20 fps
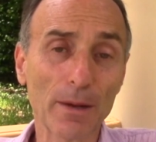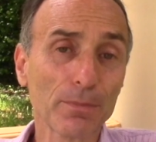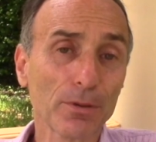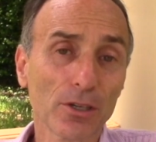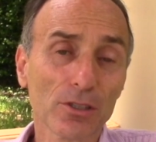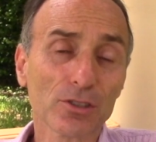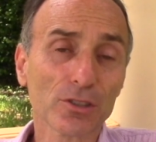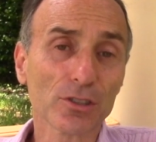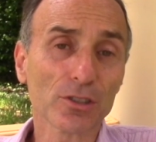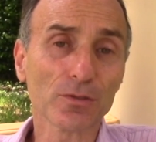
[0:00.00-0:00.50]

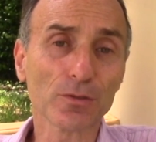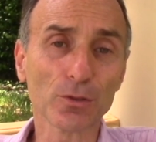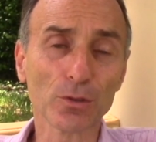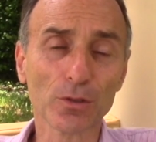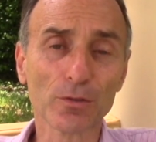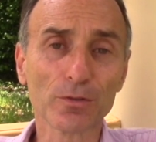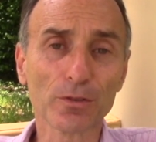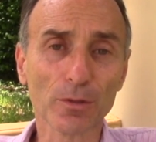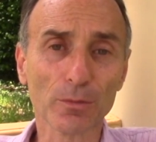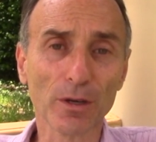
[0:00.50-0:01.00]
purchase
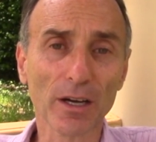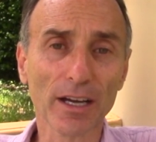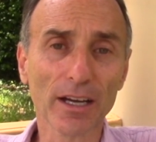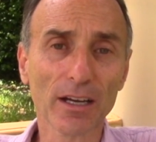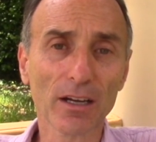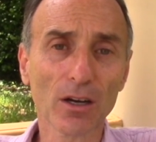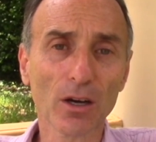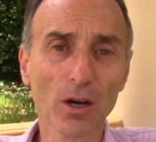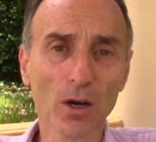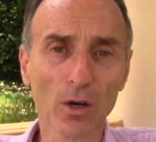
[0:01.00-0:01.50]
food for my
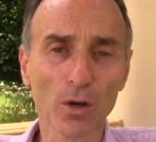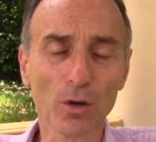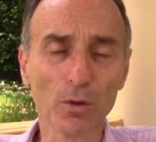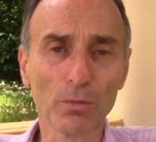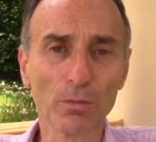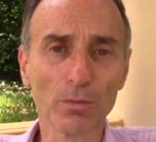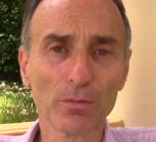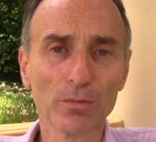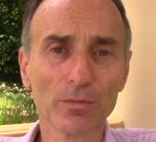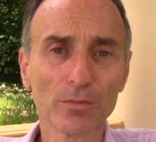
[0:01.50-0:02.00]

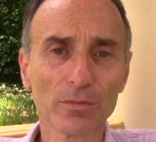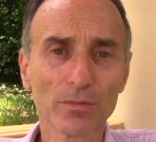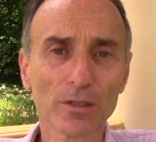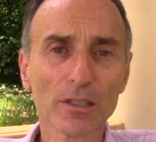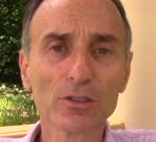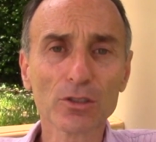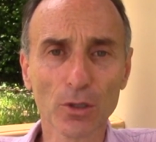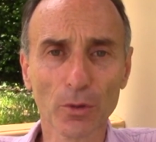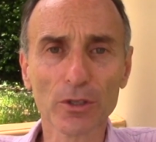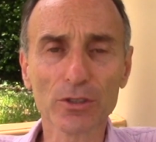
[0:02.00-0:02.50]
home,
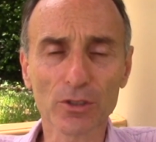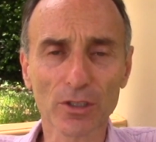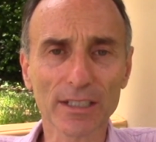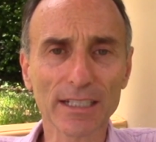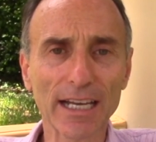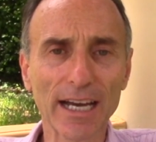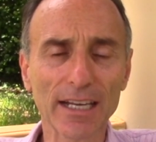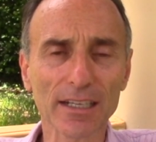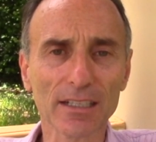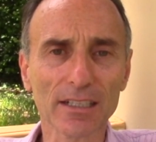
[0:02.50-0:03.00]
it's always
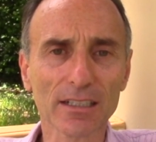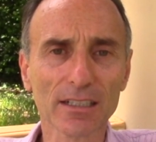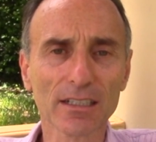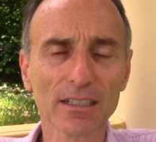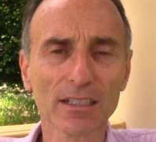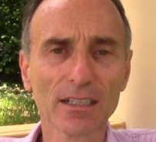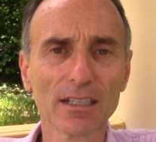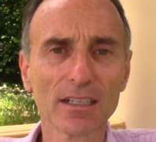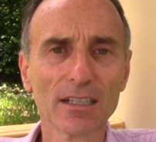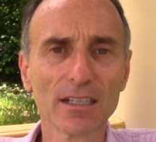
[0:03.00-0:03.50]
organic.
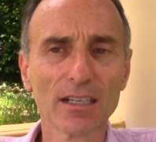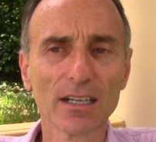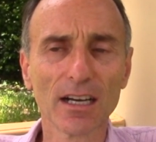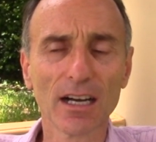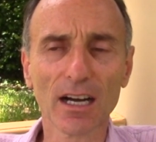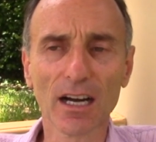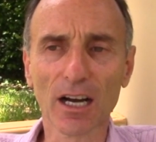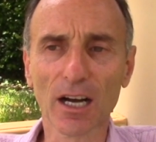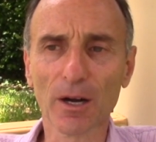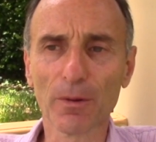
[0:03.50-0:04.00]

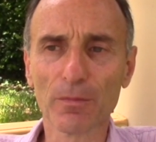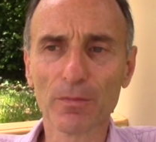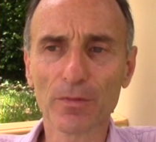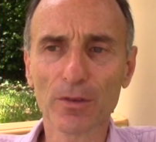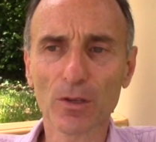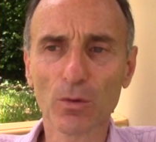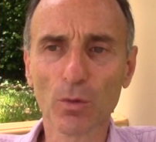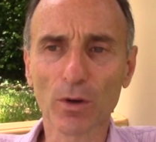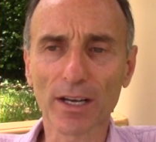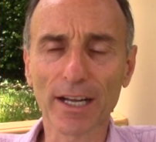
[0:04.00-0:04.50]
Um,
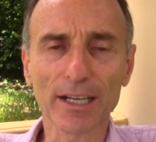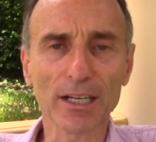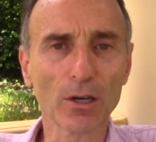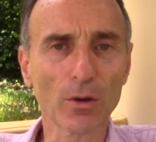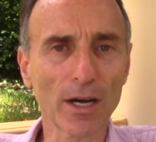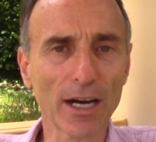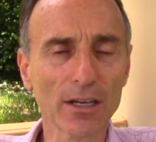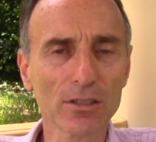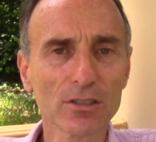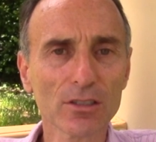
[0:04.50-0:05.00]
when I go
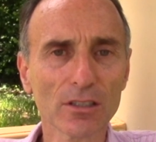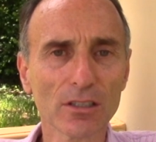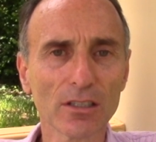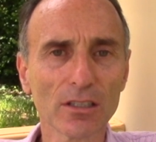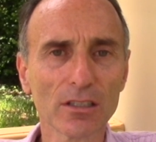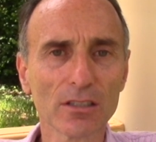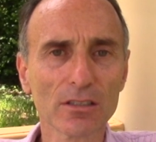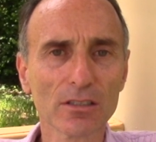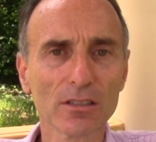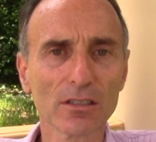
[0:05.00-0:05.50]
out to
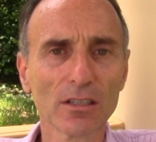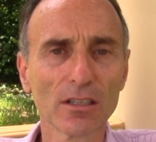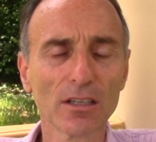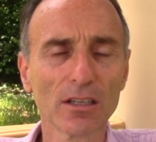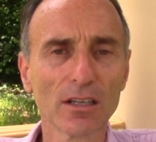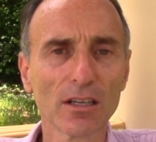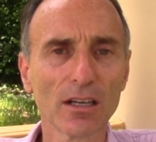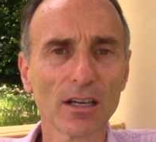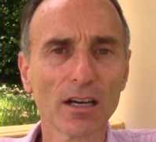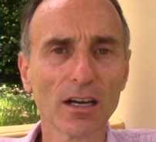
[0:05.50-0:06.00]
eat,
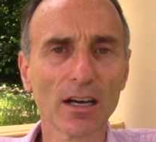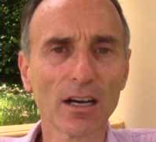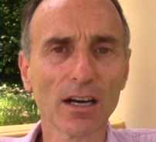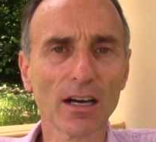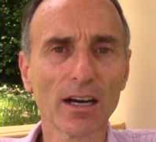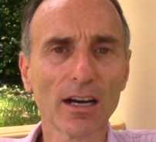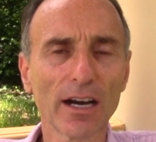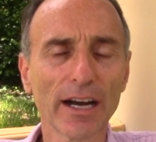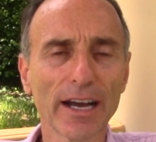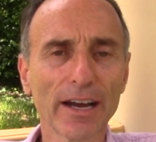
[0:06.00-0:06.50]

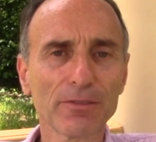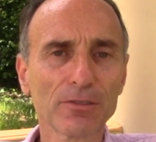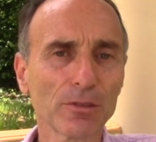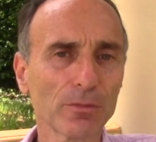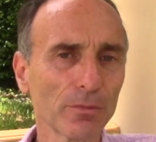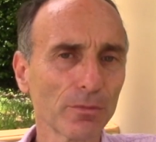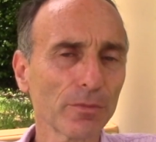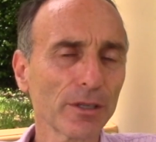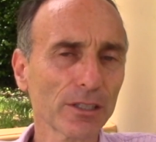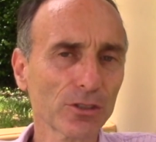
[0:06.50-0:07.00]
uh, I have to
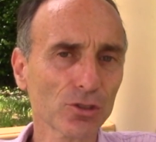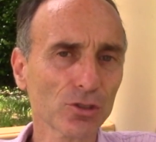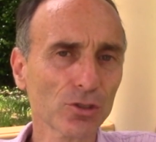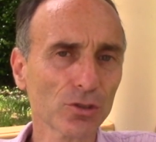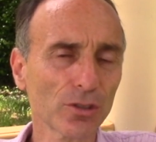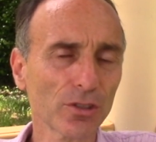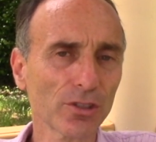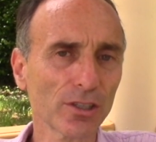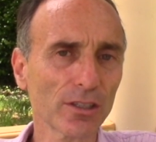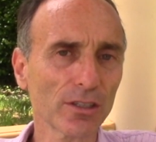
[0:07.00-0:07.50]
make
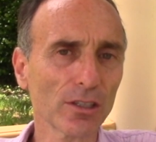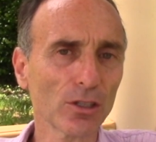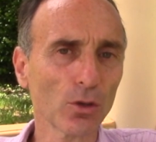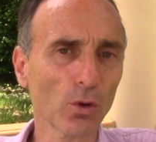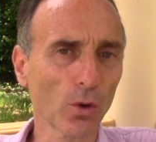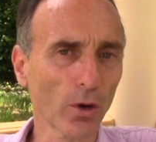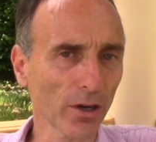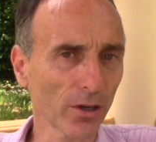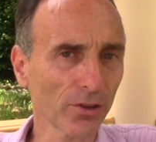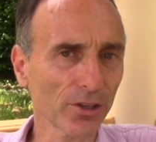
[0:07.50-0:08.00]
sure that the
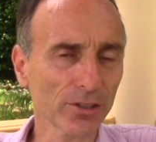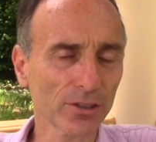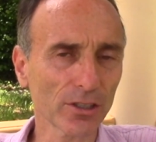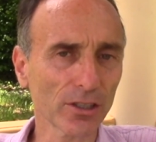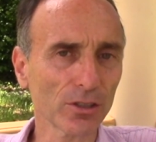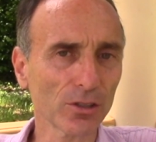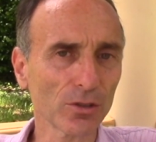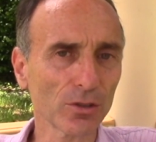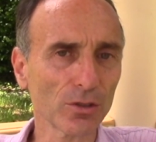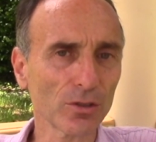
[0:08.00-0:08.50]
oil that they
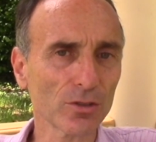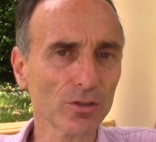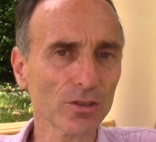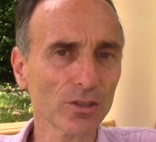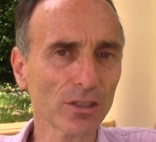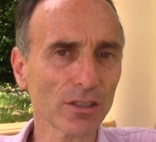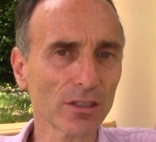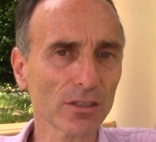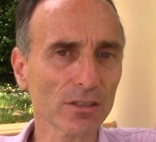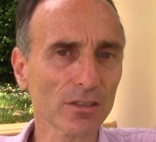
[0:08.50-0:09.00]
use
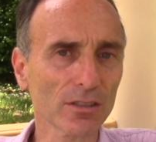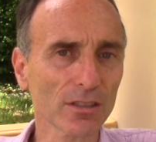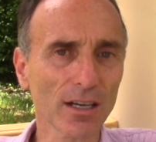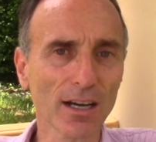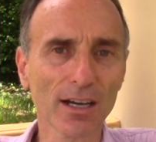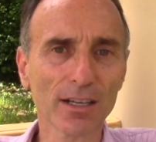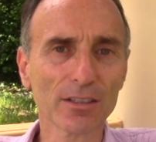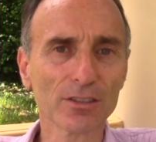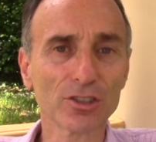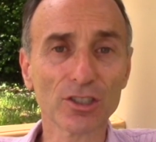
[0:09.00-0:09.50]
is
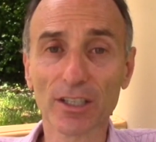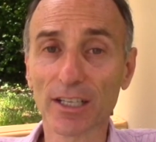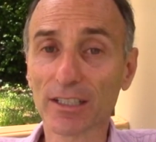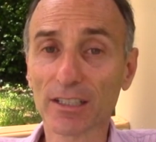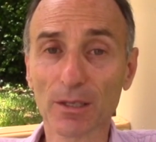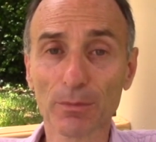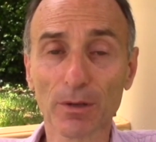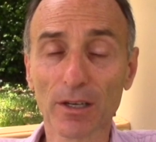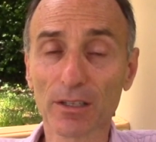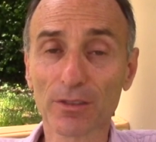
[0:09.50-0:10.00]
not
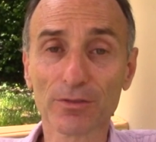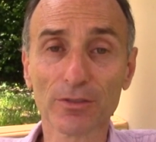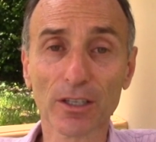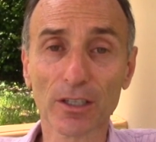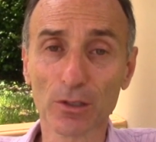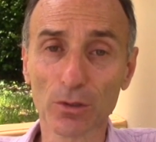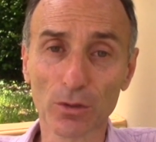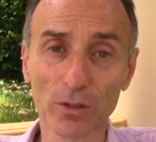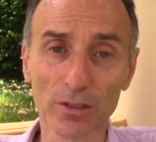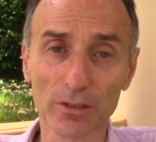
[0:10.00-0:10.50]
genetically modified
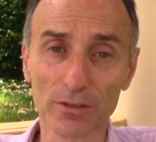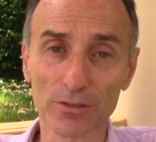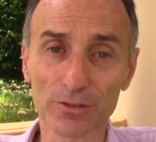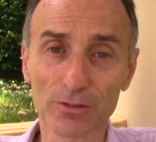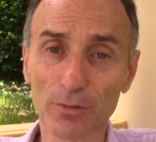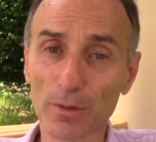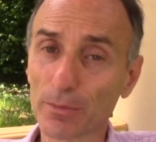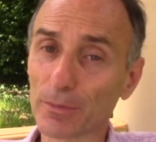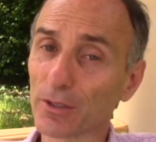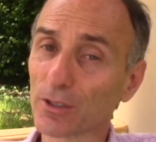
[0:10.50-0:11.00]
oils.
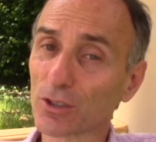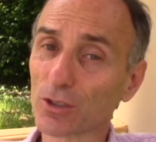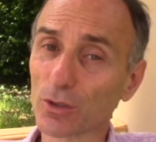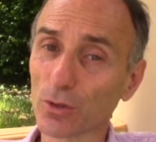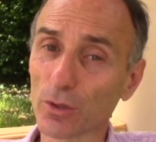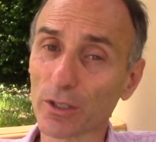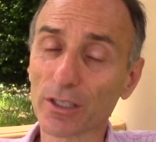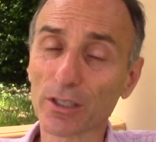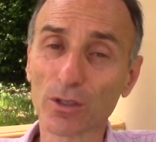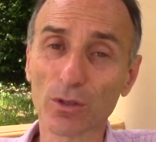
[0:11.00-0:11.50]
Remember,
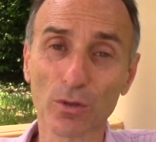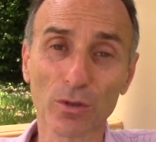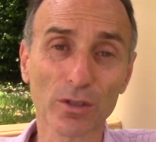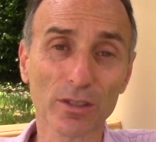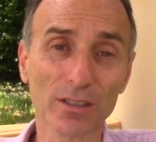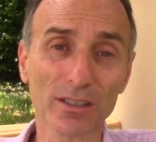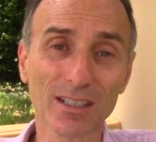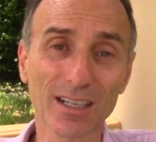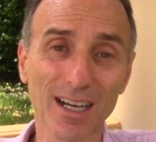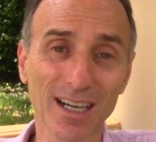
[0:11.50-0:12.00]
soy,
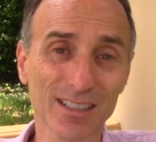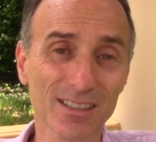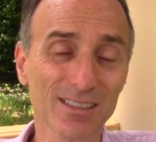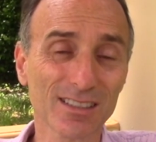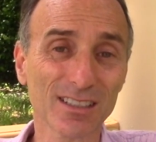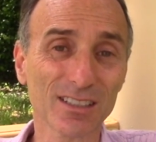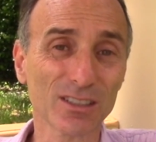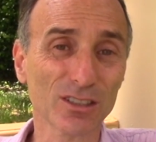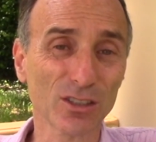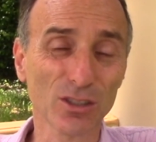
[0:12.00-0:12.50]
corn,
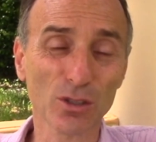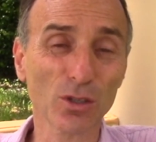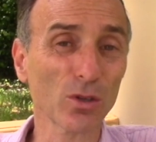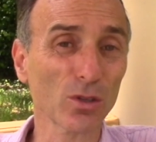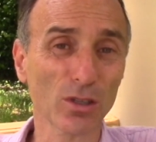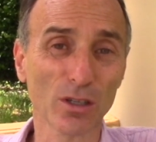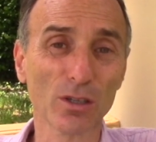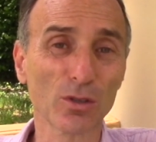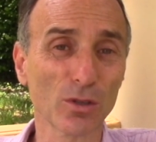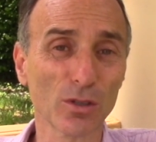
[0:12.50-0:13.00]
cottonseed, and
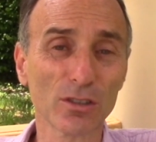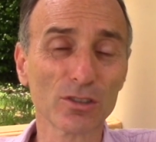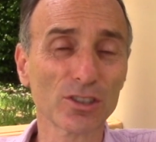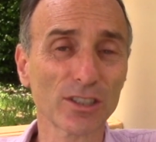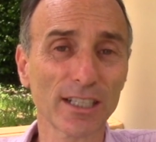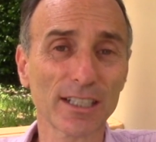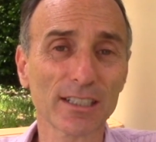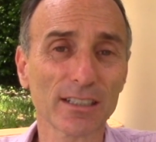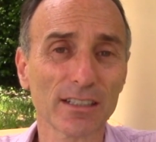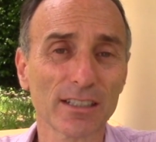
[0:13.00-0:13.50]
canola are all
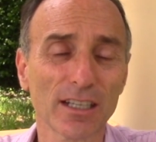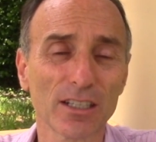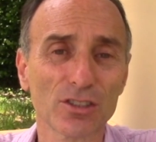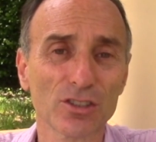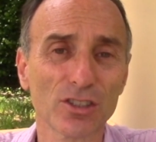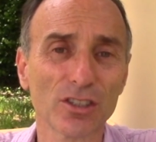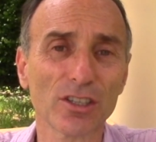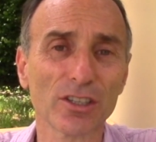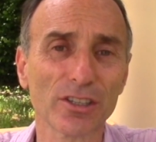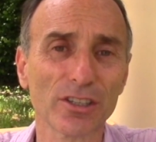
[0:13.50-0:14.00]
genetically
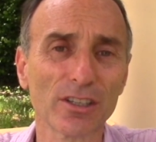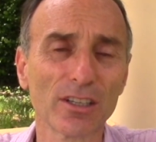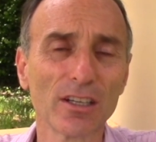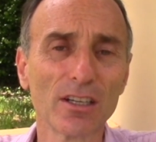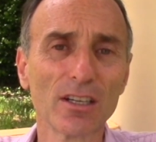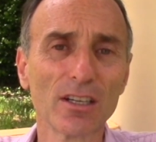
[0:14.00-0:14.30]
engineered,